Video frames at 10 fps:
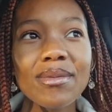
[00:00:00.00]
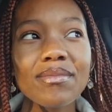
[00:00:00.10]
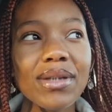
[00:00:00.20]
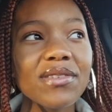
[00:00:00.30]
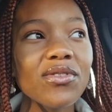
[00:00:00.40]

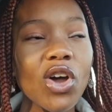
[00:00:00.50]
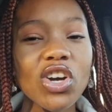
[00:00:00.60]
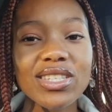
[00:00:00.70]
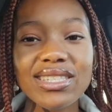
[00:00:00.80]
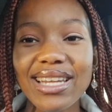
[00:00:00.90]
my
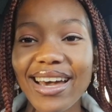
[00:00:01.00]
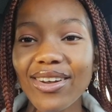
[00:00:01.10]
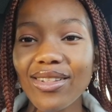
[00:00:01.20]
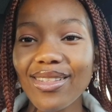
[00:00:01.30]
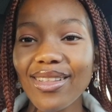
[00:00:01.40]
vlog
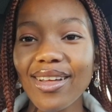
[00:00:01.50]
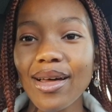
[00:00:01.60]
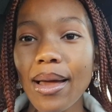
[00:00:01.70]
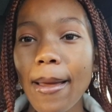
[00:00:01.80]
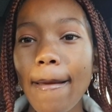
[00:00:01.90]
style
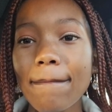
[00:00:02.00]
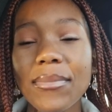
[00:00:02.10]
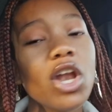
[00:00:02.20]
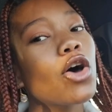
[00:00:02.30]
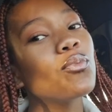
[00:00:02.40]

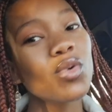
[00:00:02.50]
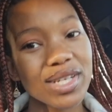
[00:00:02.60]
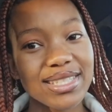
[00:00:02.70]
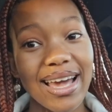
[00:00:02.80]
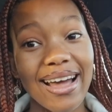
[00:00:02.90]
a lot more
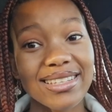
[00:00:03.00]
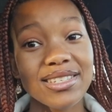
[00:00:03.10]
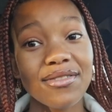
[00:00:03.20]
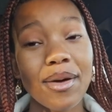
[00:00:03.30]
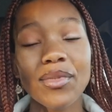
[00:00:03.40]

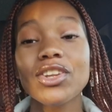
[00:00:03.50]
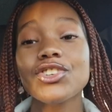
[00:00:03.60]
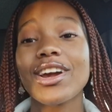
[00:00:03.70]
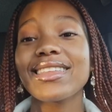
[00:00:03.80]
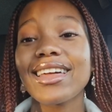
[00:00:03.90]
interactive. I'm gonna
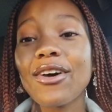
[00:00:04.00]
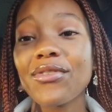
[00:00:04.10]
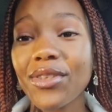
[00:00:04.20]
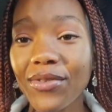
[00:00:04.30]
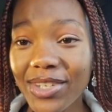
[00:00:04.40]
try that out for
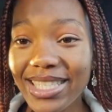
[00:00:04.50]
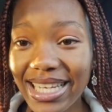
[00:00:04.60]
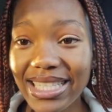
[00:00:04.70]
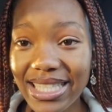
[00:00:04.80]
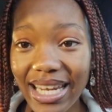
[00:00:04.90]
the first
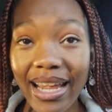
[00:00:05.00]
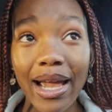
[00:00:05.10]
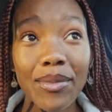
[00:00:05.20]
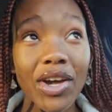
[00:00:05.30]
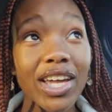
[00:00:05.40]
day today.
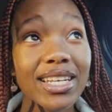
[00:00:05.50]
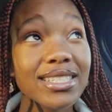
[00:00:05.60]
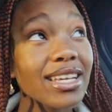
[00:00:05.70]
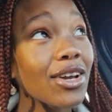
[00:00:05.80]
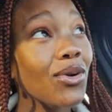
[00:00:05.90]
I'm not gonna
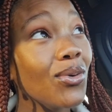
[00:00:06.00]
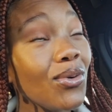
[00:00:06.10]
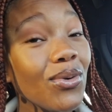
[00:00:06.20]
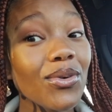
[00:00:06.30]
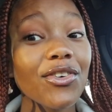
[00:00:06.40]
say,
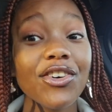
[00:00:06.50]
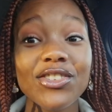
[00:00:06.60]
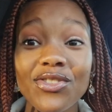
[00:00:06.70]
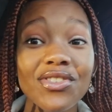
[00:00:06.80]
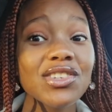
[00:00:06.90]
ooh,
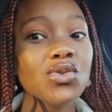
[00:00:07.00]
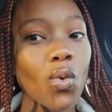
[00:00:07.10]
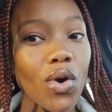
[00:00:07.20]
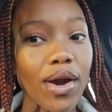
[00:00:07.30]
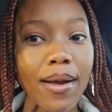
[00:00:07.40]
grocery
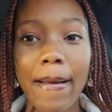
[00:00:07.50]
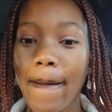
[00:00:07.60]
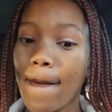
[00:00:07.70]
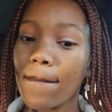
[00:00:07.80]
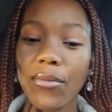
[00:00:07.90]
store,
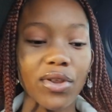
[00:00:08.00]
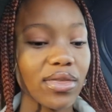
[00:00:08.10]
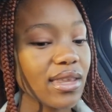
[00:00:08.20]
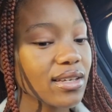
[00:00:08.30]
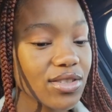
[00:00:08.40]
put
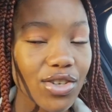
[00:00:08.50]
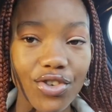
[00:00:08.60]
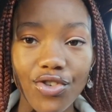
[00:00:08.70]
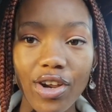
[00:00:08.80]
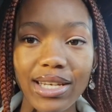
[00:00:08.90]
things in a
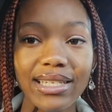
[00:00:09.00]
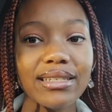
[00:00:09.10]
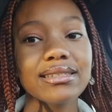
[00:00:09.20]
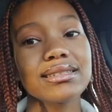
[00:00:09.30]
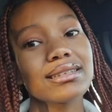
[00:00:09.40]
trolley,
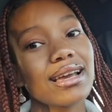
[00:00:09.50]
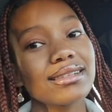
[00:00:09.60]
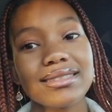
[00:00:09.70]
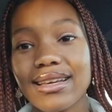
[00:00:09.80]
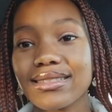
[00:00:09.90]

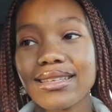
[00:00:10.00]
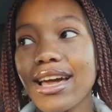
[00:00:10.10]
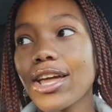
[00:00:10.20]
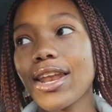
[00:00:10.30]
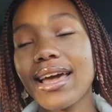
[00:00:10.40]
scan, scan,
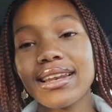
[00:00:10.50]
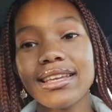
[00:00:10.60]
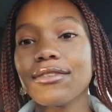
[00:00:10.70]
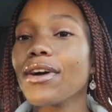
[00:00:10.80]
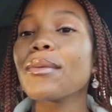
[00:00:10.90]
scan, and
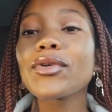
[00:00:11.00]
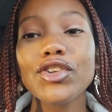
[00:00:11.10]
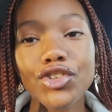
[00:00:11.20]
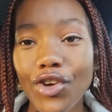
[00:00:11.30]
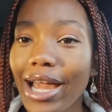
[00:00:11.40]
leave. I'm
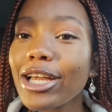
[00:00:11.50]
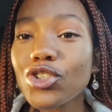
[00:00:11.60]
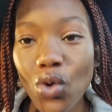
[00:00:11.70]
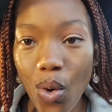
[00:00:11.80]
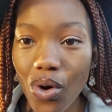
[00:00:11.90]
gonna try and
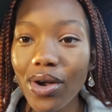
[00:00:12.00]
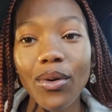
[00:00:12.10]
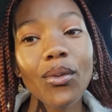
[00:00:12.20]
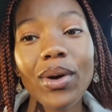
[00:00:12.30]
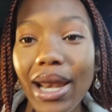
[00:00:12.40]
talk
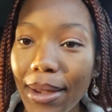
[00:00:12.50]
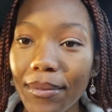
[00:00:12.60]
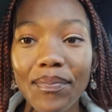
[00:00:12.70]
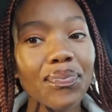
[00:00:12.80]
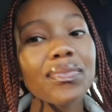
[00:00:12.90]
when
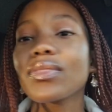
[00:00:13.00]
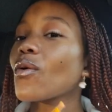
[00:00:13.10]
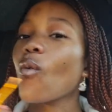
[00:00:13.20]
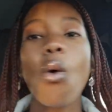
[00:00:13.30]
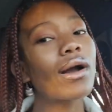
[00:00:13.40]
I'm
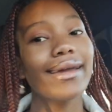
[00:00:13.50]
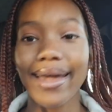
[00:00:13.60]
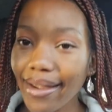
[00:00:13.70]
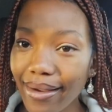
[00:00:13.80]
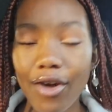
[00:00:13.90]

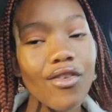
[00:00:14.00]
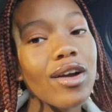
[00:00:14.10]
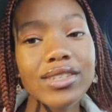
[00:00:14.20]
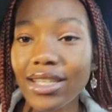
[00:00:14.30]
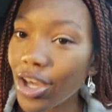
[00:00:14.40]
walking
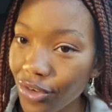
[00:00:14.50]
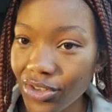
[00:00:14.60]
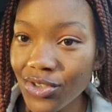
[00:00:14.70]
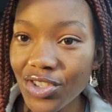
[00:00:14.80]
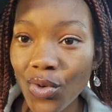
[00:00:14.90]
around in that
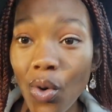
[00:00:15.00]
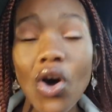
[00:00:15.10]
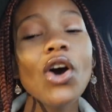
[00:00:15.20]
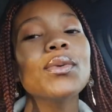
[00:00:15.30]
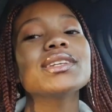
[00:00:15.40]
grocery store,
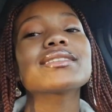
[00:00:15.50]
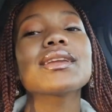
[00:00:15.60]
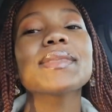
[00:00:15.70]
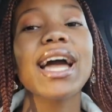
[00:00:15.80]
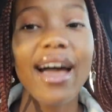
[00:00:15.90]
which is
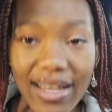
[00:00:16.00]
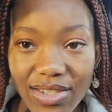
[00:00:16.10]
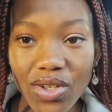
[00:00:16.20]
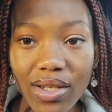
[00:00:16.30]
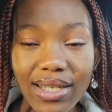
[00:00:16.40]
gonna be a
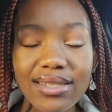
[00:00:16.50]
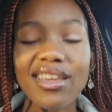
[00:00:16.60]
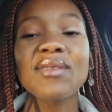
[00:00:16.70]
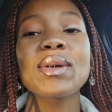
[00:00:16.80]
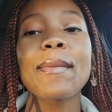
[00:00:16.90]
hassle. It's
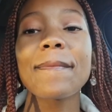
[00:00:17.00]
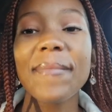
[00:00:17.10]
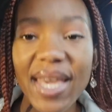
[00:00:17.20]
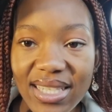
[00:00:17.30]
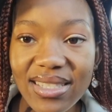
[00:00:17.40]
gonna be a
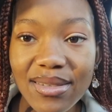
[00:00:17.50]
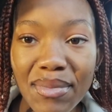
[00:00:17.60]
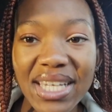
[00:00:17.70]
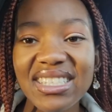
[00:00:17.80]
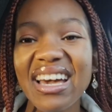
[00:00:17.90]
mess.
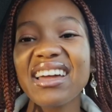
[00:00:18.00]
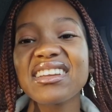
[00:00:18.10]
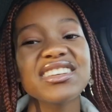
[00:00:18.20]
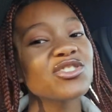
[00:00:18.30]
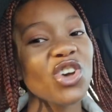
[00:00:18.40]
My dad
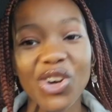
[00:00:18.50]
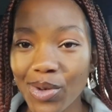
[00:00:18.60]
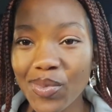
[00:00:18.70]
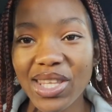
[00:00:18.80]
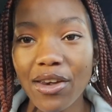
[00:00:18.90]
is not gonna
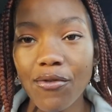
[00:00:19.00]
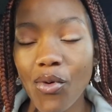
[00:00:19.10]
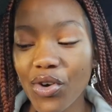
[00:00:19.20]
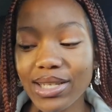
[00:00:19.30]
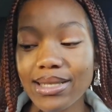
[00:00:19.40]
be there
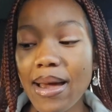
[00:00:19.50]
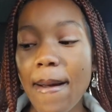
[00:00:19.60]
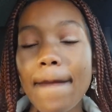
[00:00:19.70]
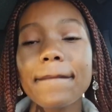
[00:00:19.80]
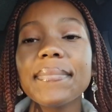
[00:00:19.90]
for it,
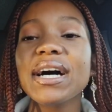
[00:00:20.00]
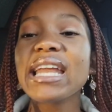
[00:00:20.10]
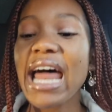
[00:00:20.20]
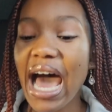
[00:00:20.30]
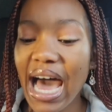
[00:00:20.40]

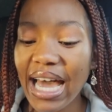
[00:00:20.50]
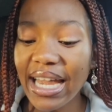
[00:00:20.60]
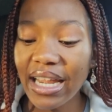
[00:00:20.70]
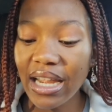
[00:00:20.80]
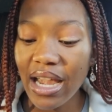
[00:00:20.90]
but
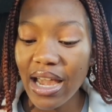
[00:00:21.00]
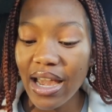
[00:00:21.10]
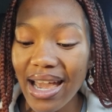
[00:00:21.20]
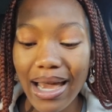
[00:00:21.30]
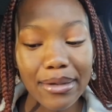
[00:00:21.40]
I
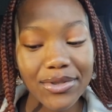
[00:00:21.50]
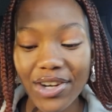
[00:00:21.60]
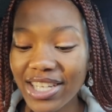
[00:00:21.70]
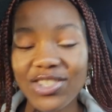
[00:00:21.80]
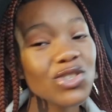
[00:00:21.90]
am
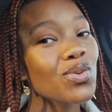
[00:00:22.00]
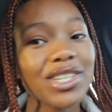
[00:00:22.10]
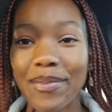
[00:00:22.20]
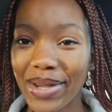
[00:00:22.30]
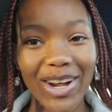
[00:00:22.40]
trying to switch
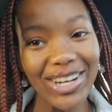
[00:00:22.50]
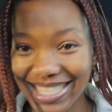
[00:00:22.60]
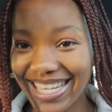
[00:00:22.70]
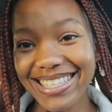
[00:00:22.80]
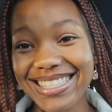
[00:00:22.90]
up my
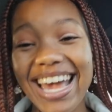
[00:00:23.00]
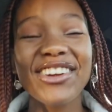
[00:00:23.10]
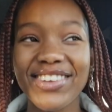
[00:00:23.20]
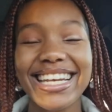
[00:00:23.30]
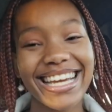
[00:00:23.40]
content. I
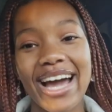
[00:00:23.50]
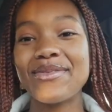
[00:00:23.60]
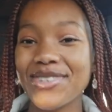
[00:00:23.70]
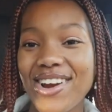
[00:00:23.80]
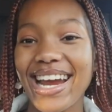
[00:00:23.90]
really
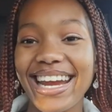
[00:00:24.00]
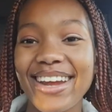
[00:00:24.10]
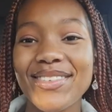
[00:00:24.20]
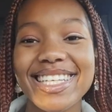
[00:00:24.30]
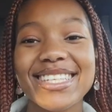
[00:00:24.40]
am
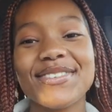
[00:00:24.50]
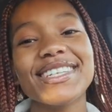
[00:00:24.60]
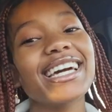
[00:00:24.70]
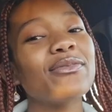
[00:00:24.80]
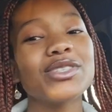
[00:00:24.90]
trying, because I feel
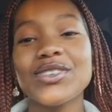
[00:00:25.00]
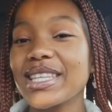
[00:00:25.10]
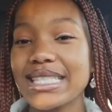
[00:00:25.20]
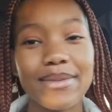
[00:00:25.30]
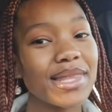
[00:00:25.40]
like I've been doing
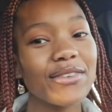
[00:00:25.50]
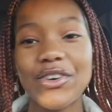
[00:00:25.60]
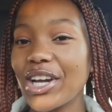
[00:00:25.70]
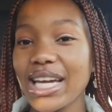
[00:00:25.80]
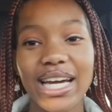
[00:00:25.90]
the same thing
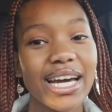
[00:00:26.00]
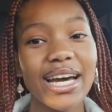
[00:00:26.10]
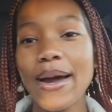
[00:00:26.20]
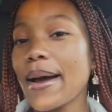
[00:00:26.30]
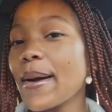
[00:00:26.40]
for a year.
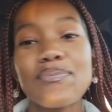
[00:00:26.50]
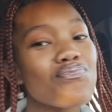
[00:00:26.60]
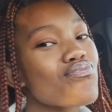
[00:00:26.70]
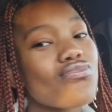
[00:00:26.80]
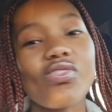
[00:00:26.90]

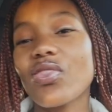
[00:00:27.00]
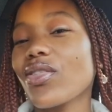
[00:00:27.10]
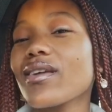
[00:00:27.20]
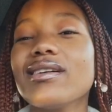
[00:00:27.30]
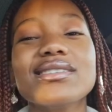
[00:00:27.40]

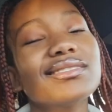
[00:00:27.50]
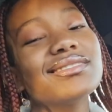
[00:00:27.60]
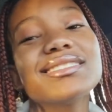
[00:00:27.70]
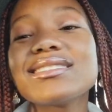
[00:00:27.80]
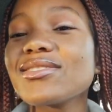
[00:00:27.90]

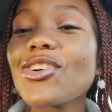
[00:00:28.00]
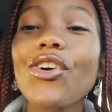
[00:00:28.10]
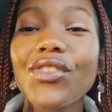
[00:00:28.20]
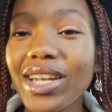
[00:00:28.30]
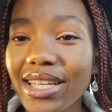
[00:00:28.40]
It's
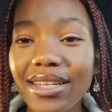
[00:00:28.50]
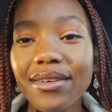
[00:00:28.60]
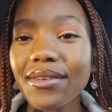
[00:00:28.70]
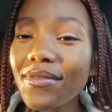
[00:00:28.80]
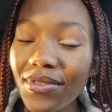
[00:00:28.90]
not
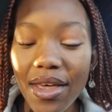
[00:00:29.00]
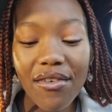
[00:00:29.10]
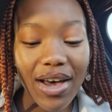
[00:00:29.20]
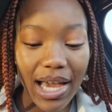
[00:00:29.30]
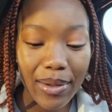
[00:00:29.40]
really the
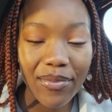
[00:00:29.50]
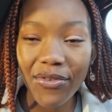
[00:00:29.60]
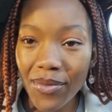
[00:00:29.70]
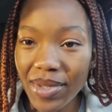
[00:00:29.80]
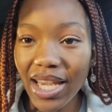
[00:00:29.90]
vibe
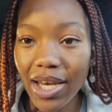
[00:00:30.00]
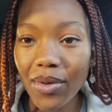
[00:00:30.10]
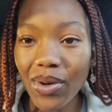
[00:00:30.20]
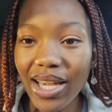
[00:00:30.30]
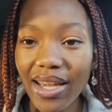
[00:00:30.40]
for me
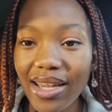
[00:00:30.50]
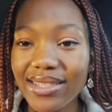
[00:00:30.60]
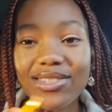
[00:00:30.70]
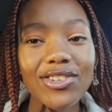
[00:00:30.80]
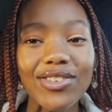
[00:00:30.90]

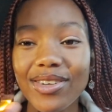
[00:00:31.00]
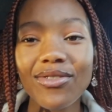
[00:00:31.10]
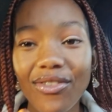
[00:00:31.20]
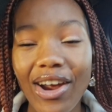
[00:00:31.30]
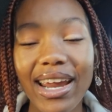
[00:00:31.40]
anyways
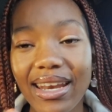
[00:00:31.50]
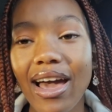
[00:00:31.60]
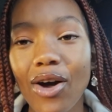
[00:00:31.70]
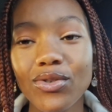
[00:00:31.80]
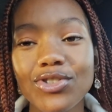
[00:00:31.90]
right
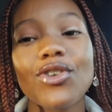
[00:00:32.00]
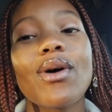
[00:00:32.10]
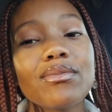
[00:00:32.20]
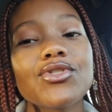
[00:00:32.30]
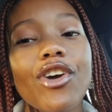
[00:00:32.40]
now, so
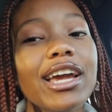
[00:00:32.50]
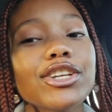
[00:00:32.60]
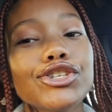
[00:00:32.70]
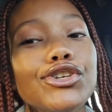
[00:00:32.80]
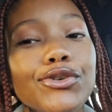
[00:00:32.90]
I'm trying
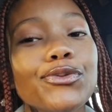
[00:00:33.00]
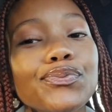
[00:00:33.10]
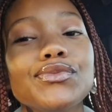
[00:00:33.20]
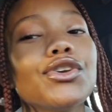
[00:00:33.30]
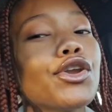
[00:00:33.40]
to,
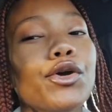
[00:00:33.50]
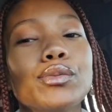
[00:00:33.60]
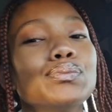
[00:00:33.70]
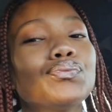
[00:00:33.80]
you know,